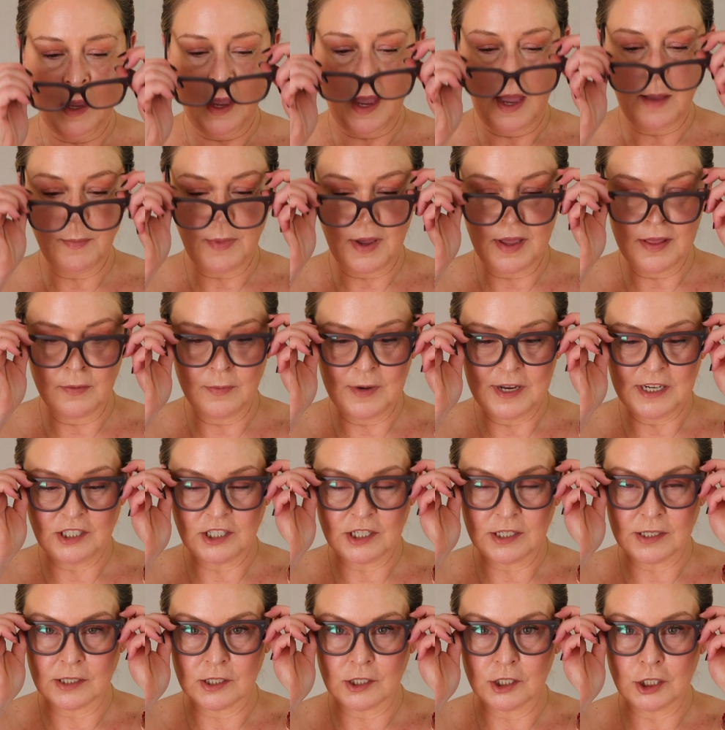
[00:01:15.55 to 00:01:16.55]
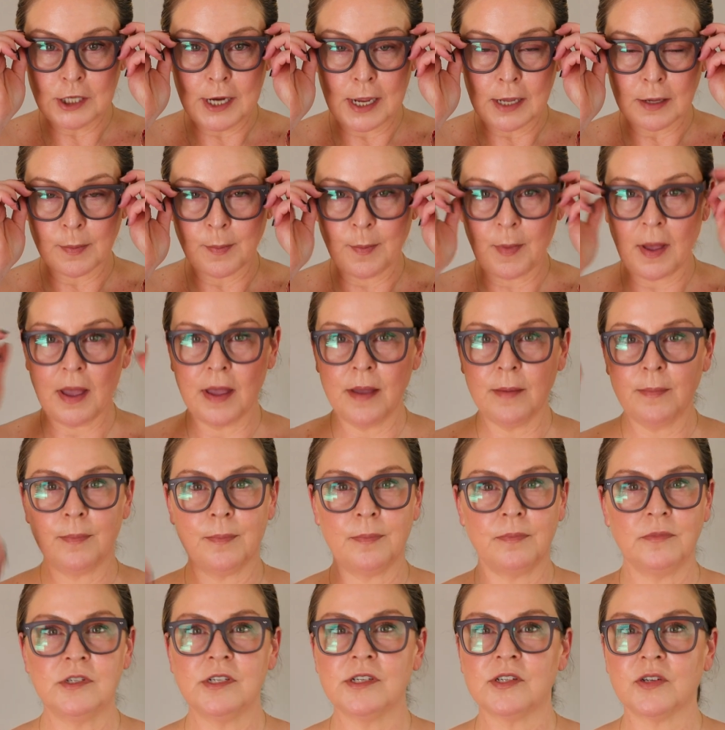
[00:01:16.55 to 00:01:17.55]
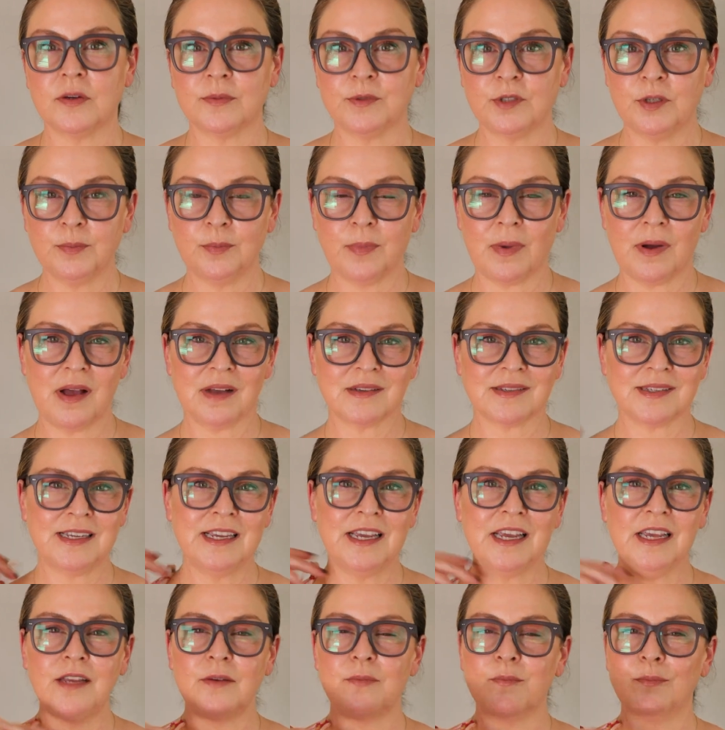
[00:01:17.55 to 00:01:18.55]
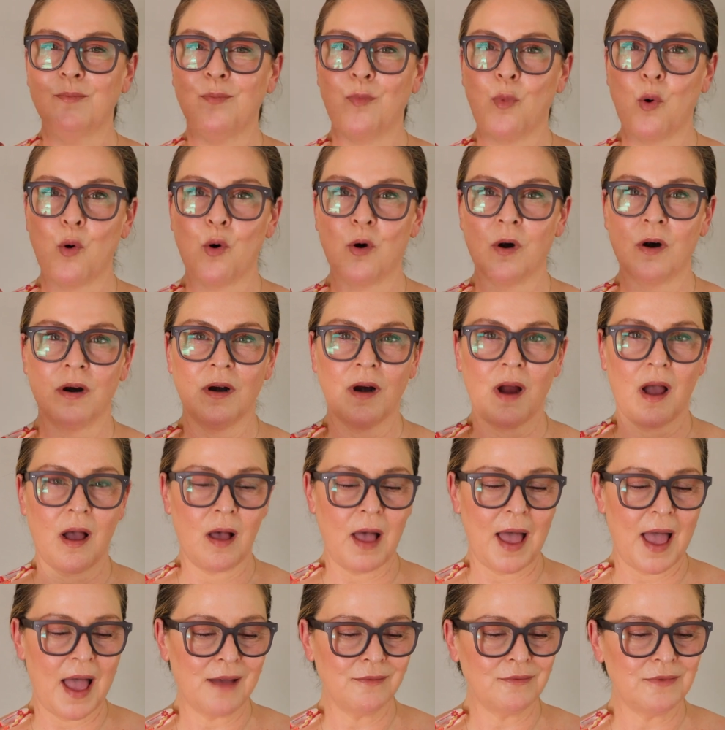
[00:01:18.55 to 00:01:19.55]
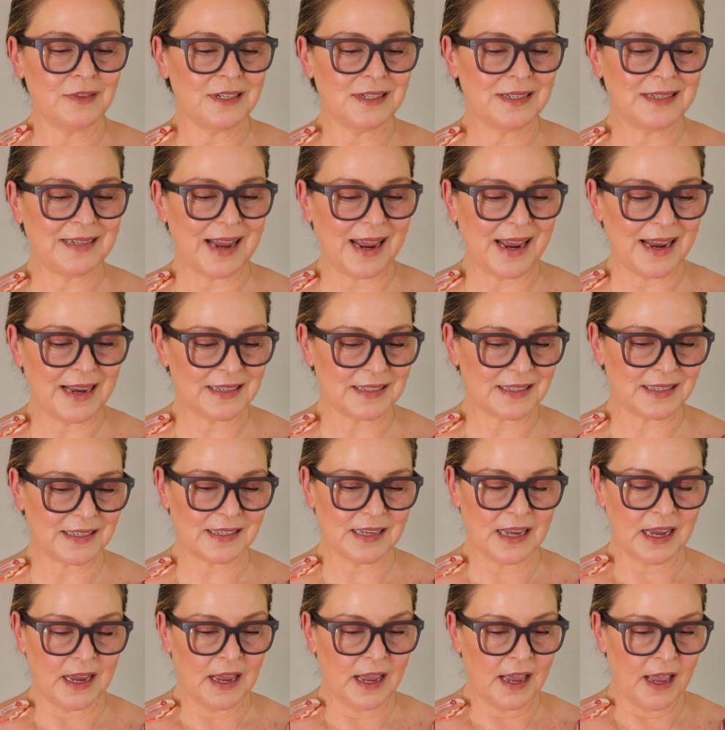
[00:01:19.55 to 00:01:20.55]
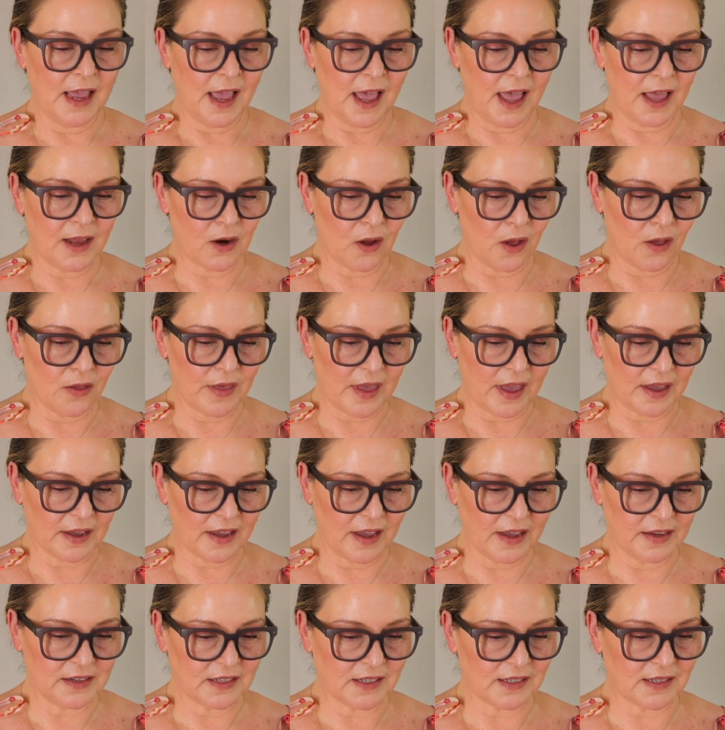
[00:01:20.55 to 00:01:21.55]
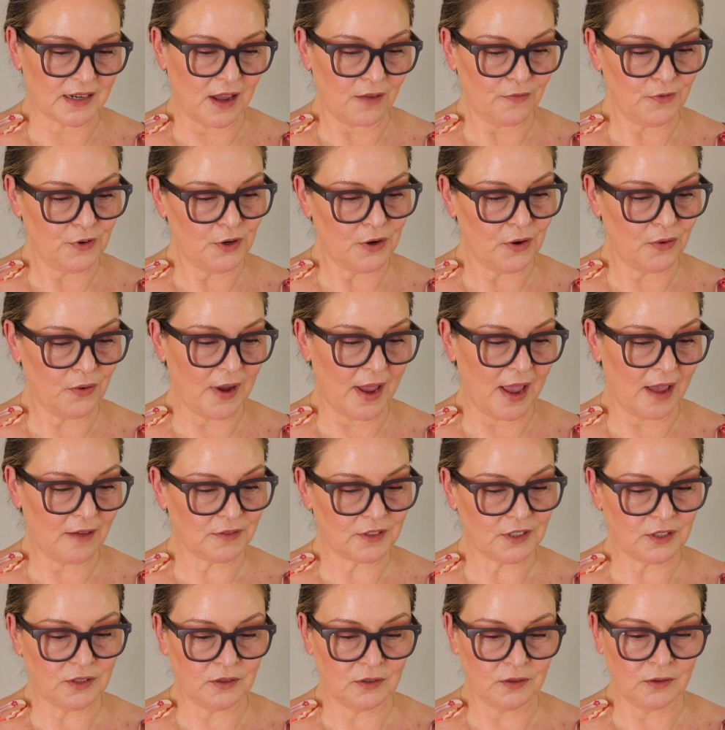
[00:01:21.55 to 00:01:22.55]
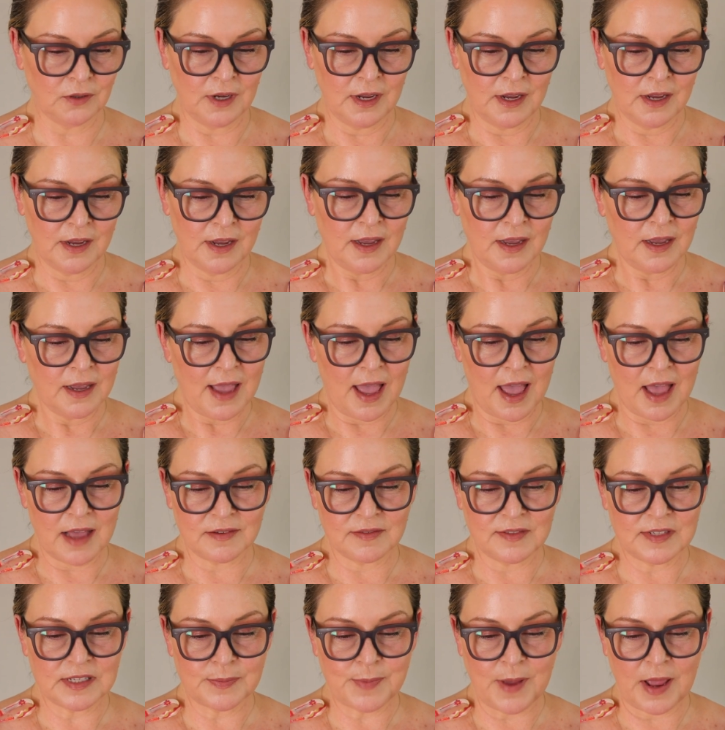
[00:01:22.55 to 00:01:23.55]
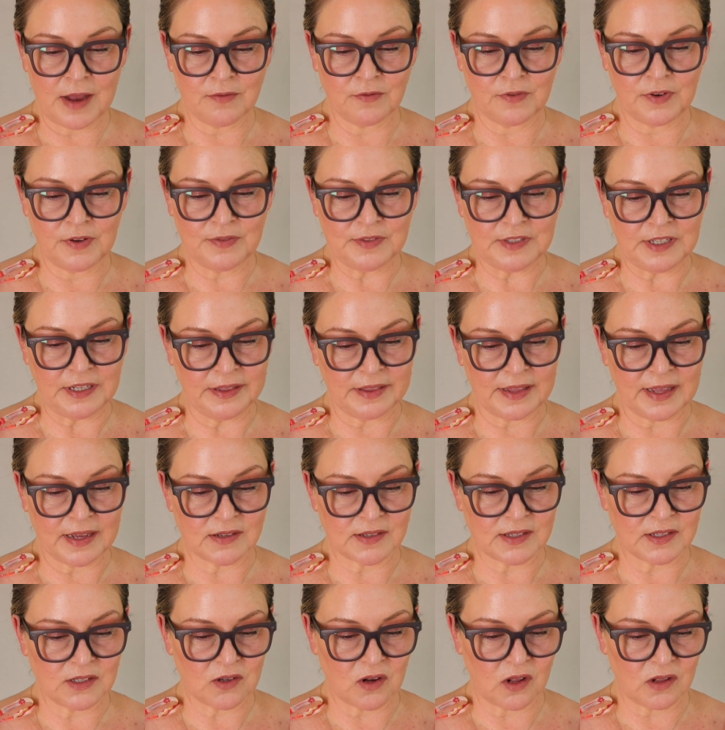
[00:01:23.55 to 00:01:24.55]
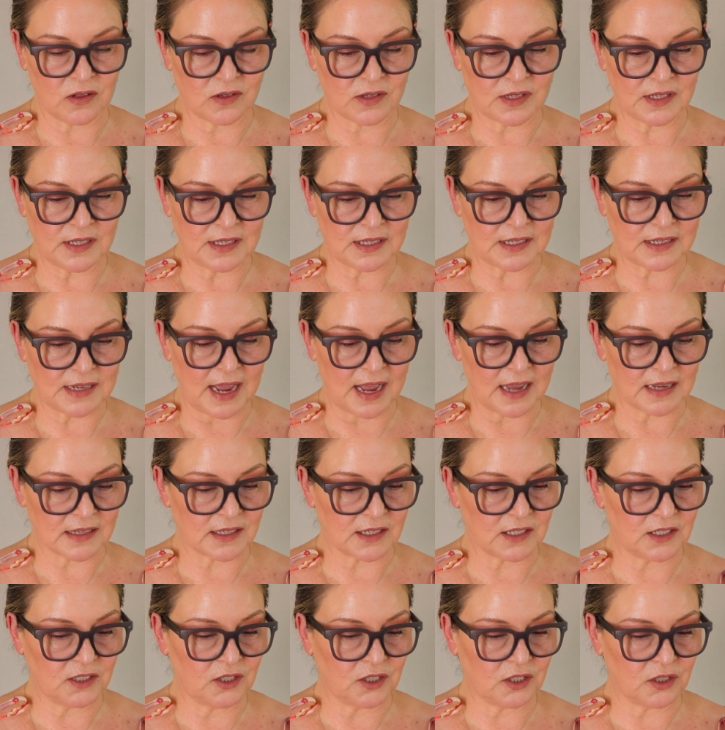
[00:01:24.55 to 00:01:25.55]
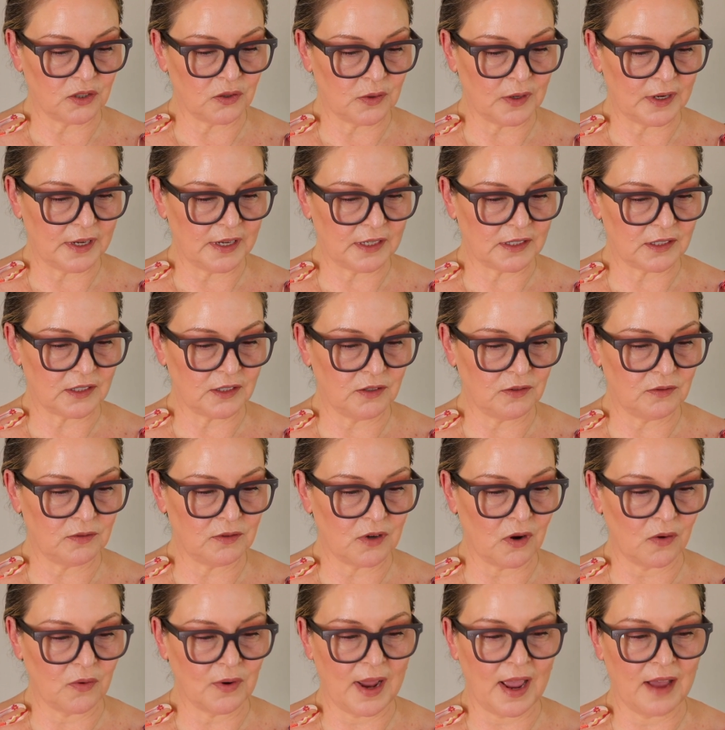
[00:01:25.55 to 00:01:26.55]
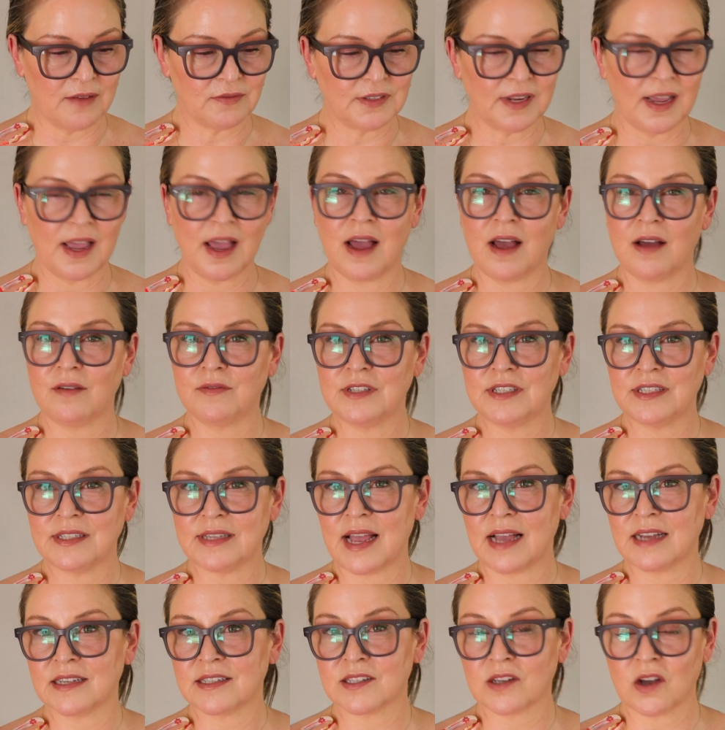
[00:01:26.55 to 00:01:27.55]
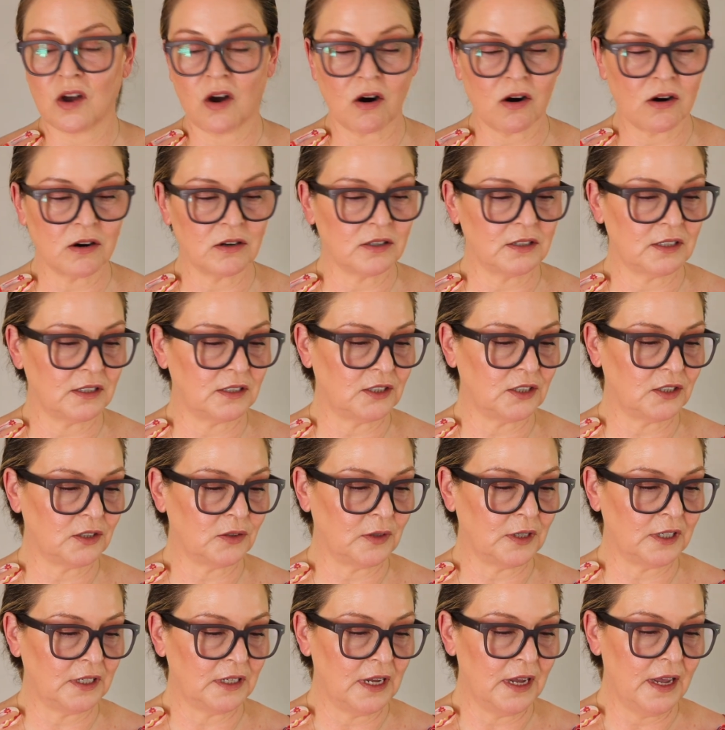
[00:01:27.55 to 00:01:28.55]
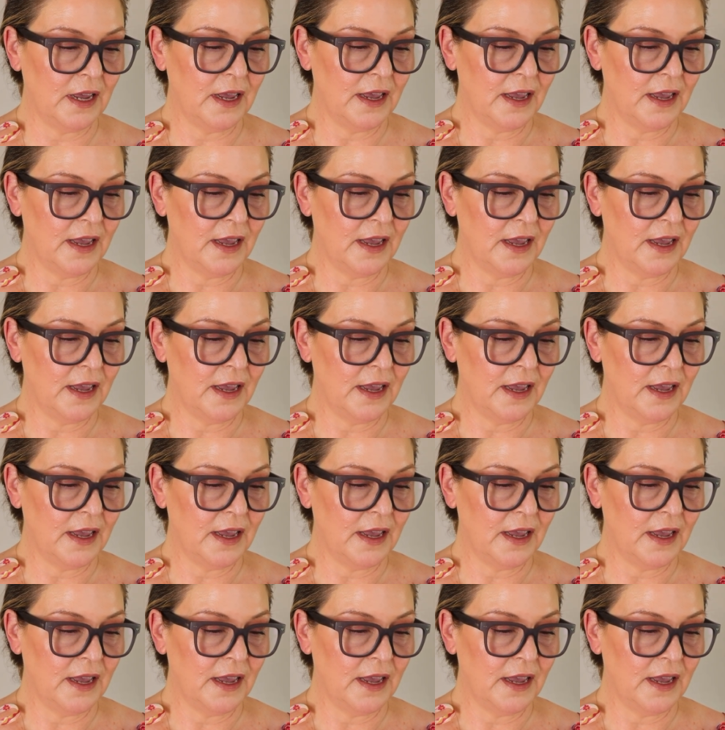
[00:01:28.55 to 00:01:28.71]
And by the way, just check my description box, hit more, I'll have the dates and all that kind of stuff. You don't have to had spend fifteen thousand dollars at Saks to do it. You don't have to have a Saks card to do it.